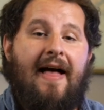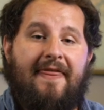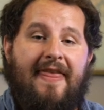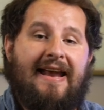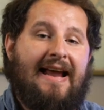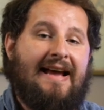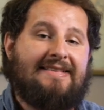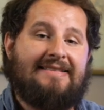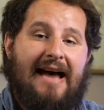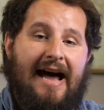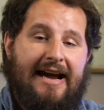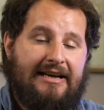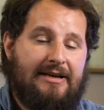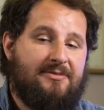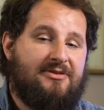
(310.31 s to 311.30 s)
that has
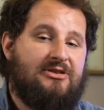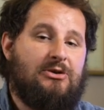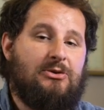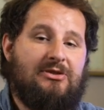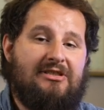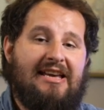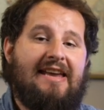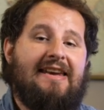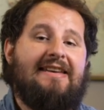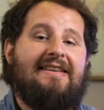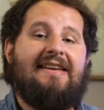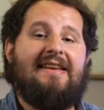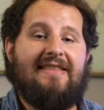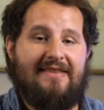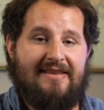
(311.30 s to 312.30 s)
items to
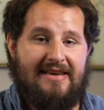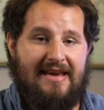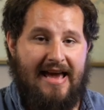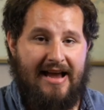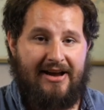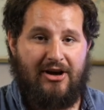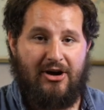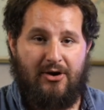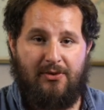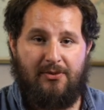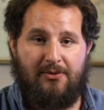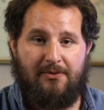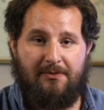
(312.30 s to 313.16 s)
deaden the echo.